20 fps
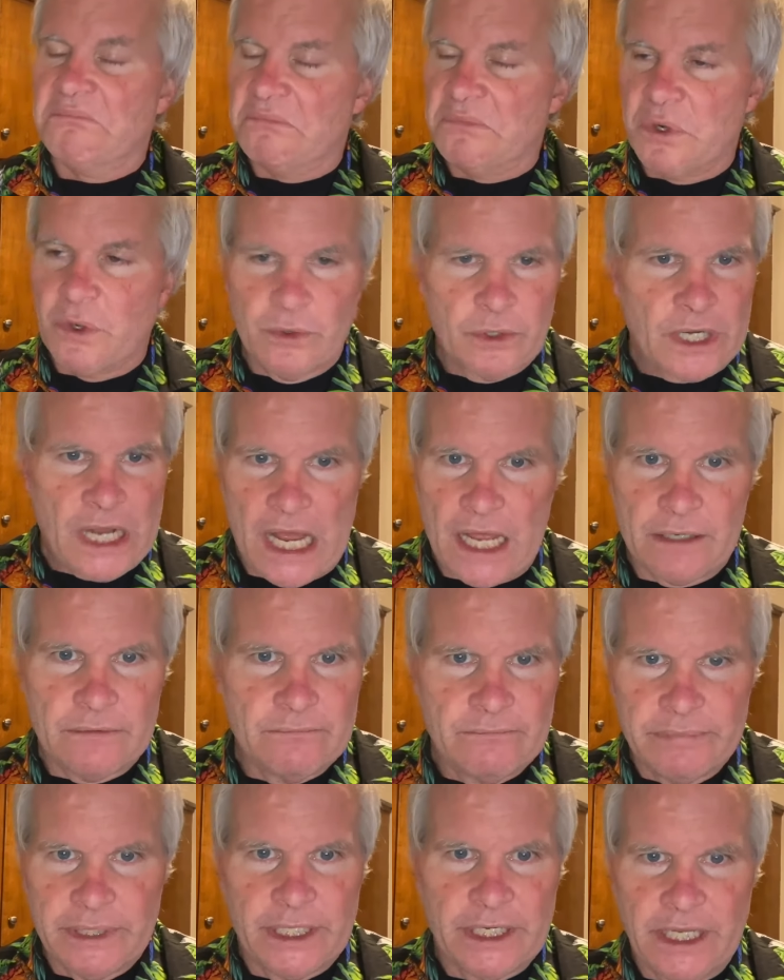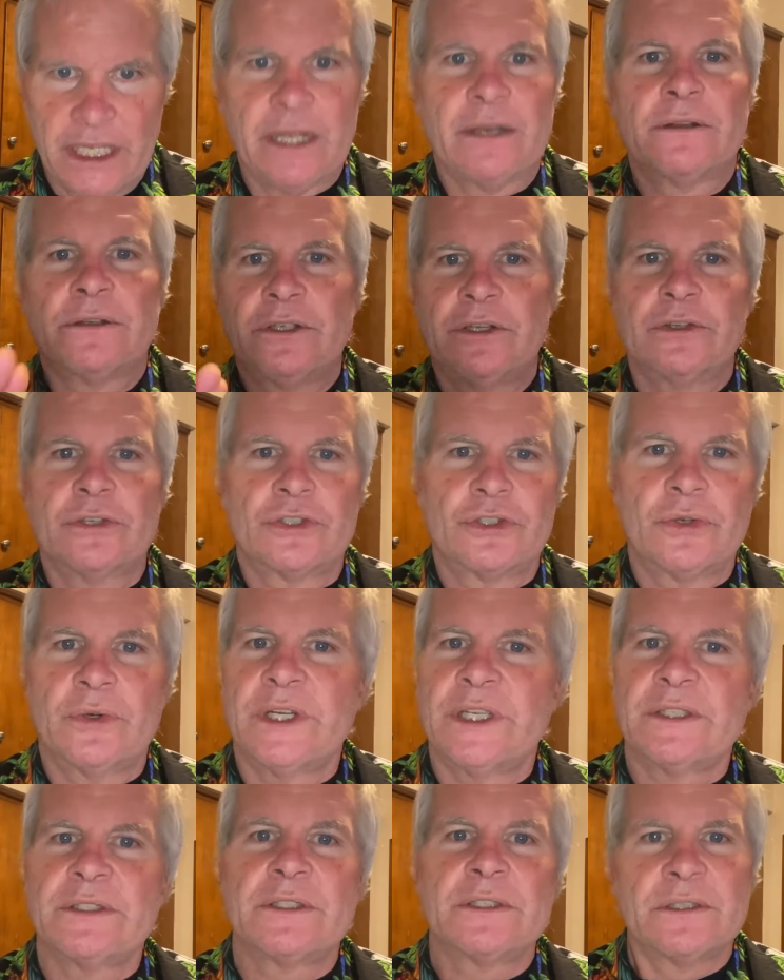or not. But again, your
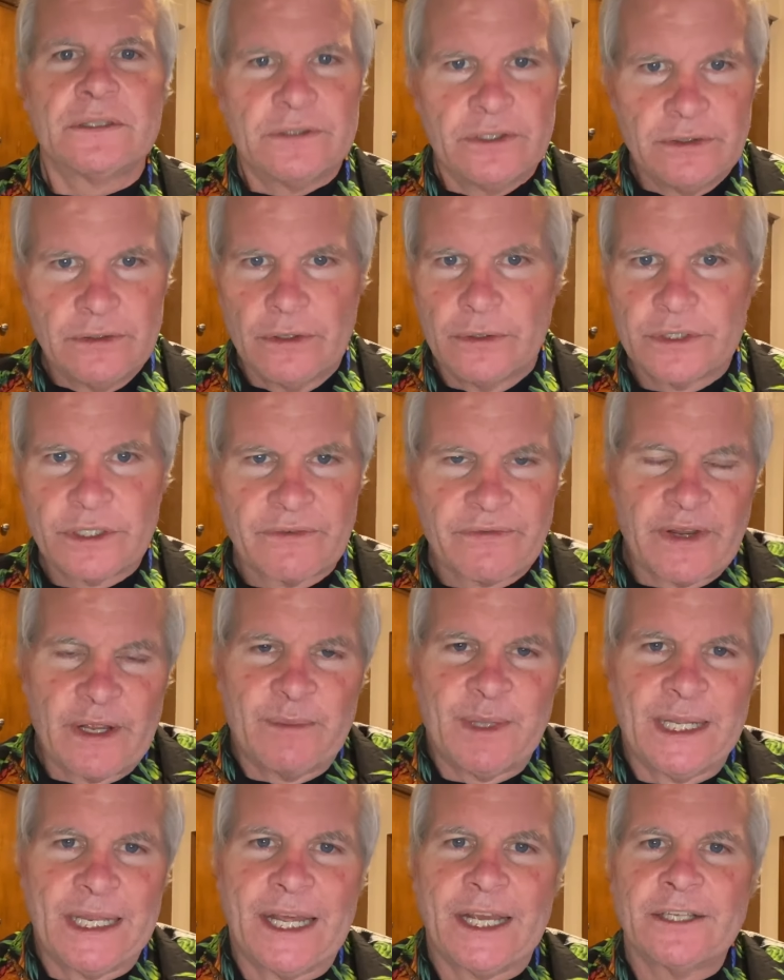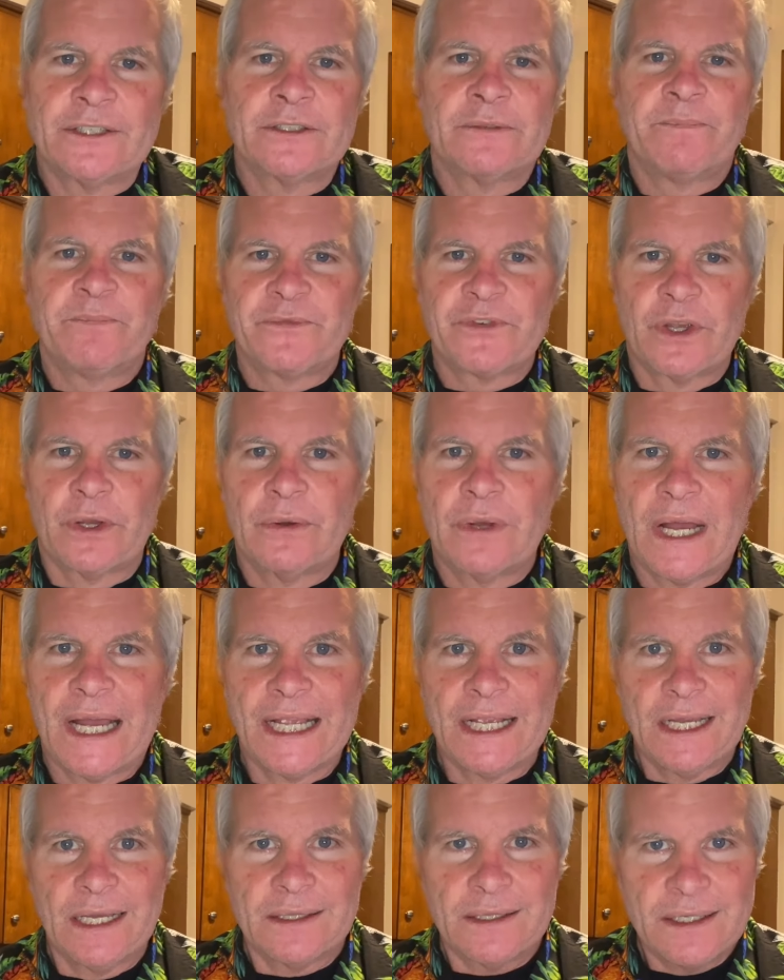choice. You know what your family likes. So I
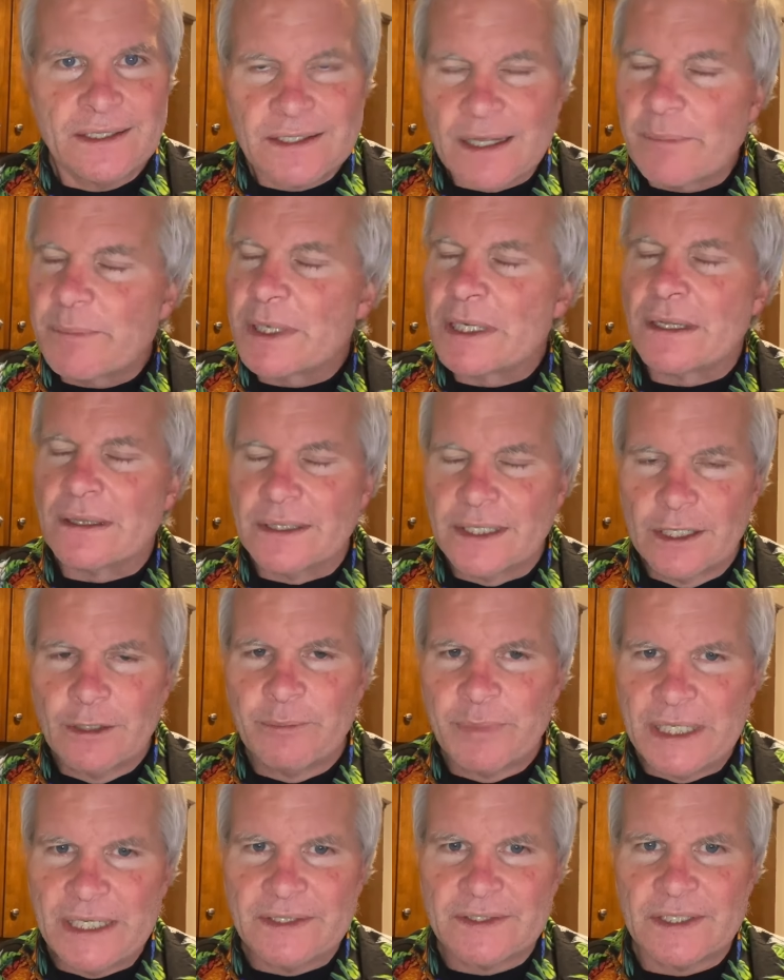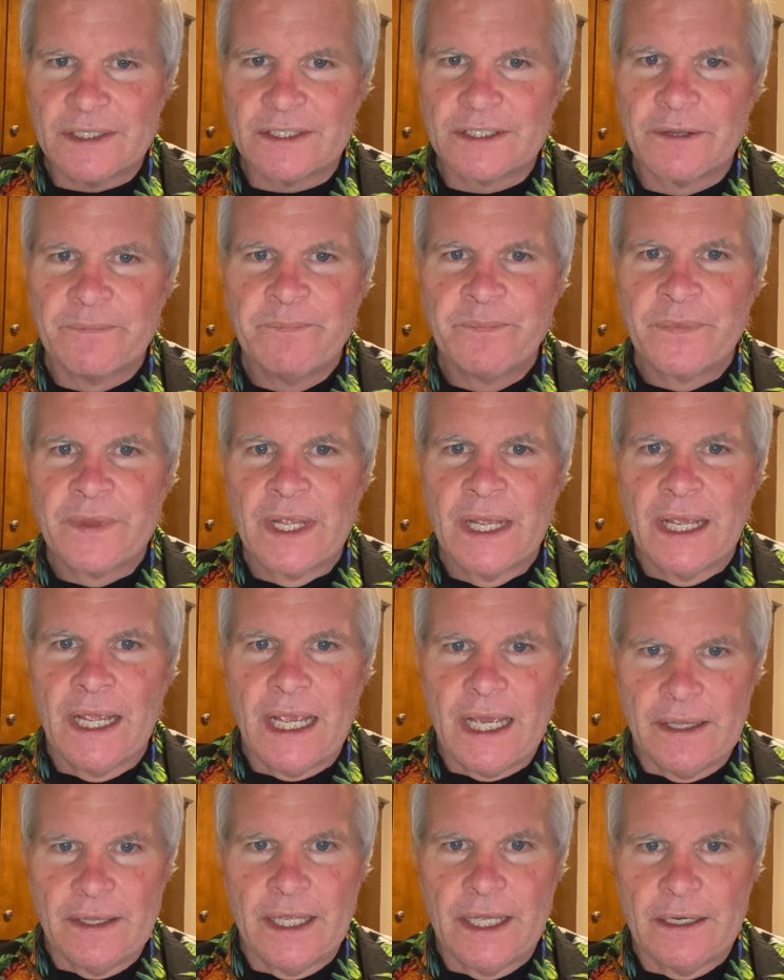cut these up into little pieces,
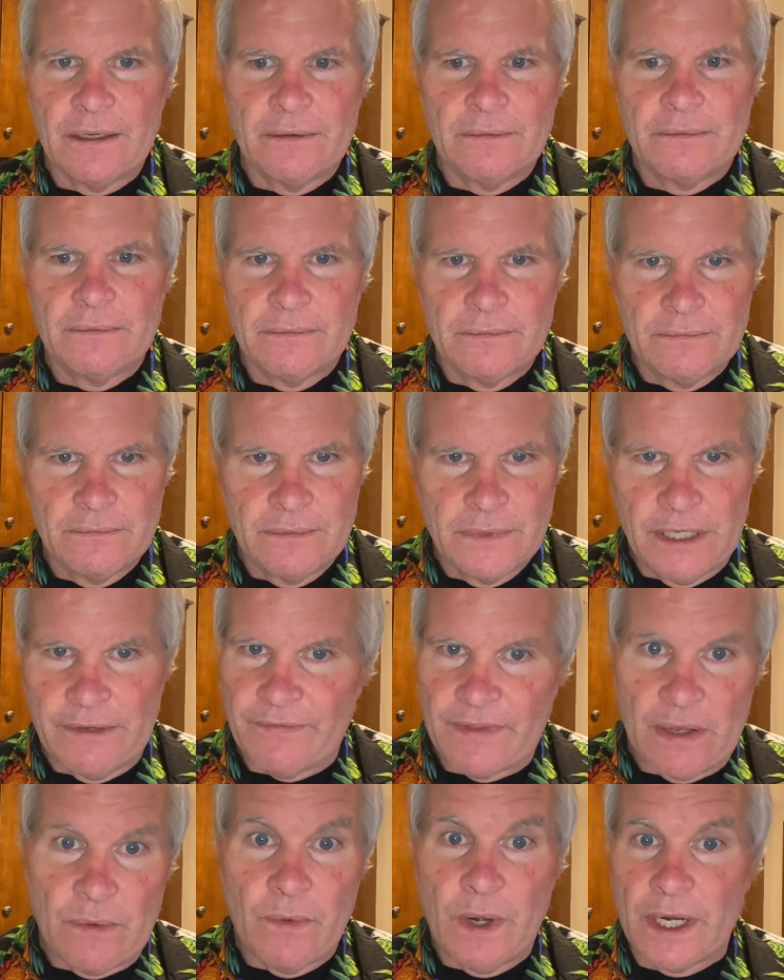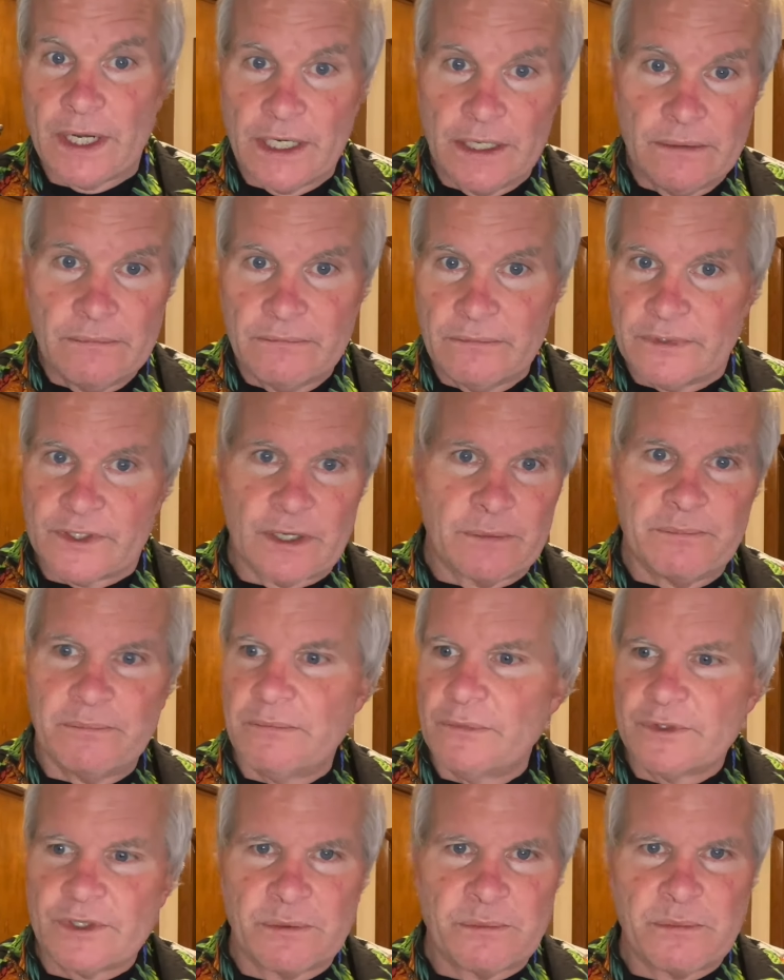and then if they want it, some
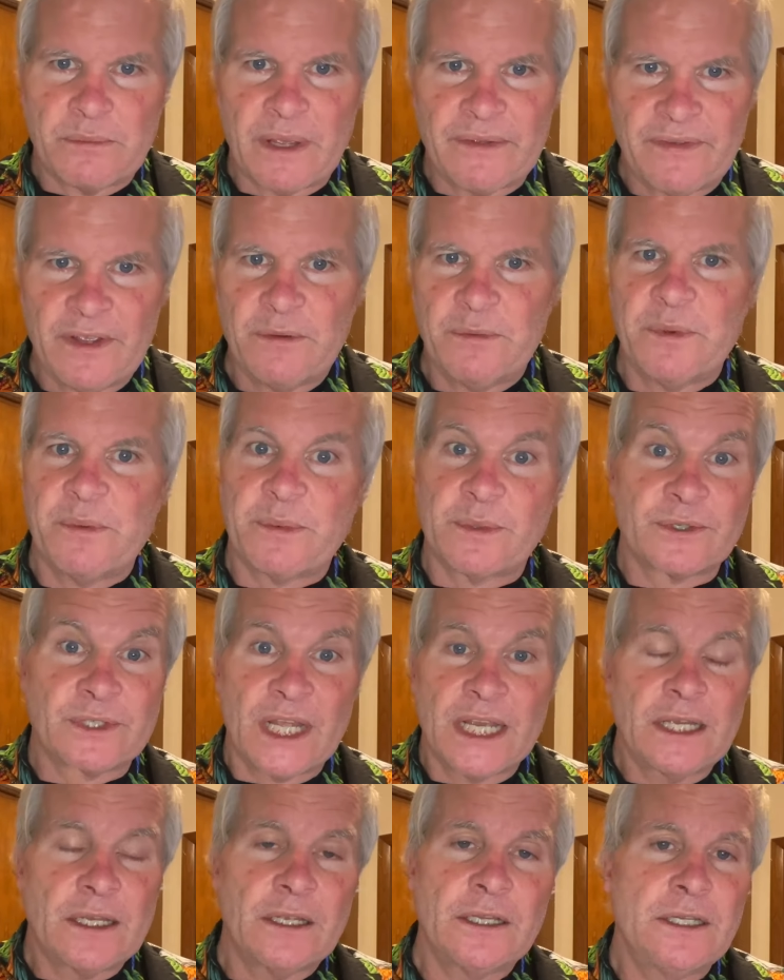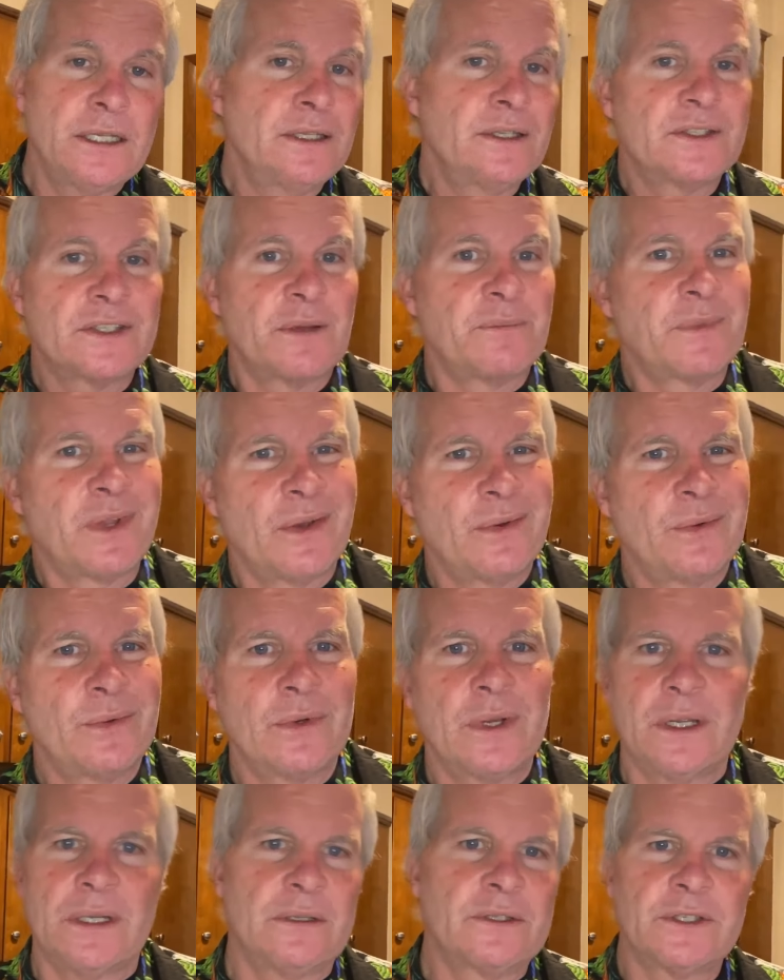of my family members like onions, some don't,
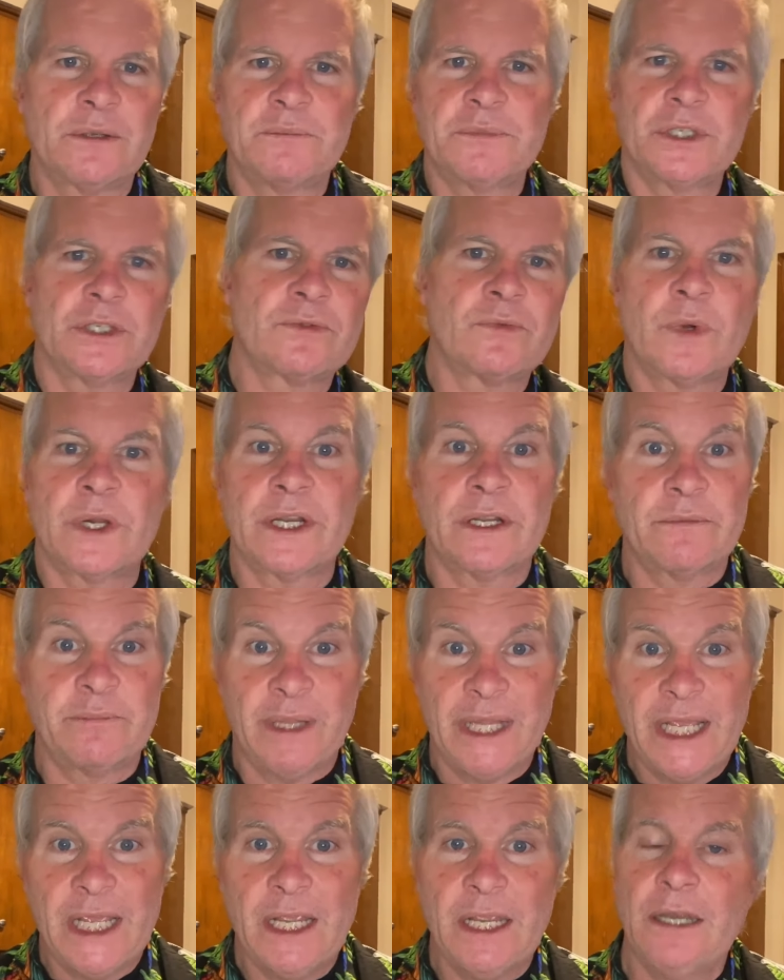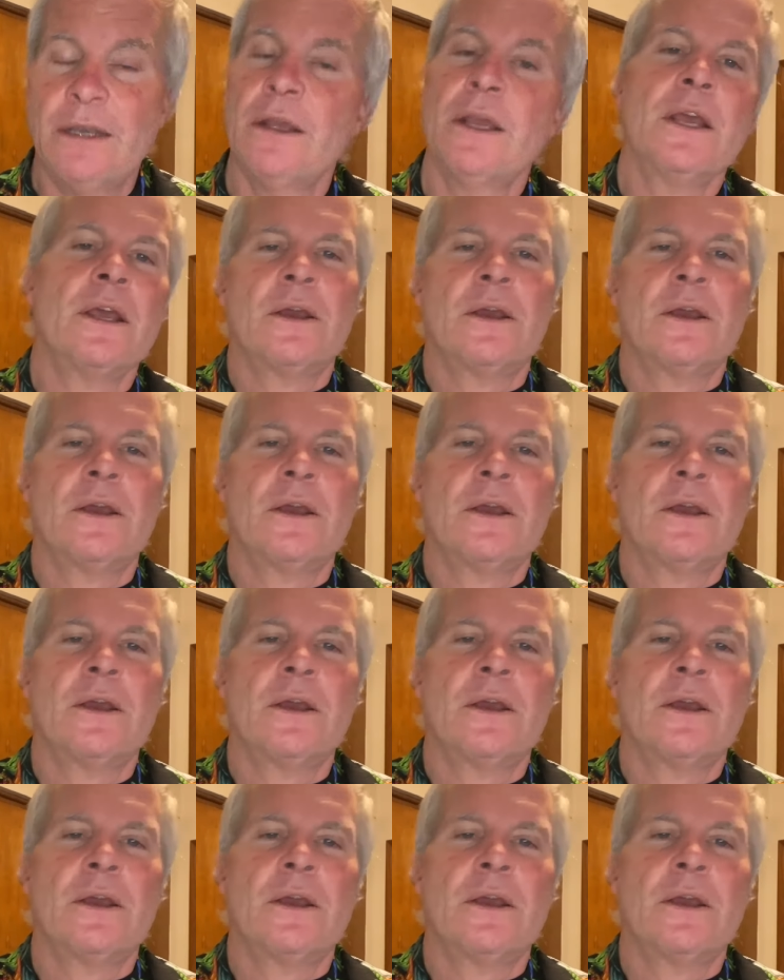and some just want it plain.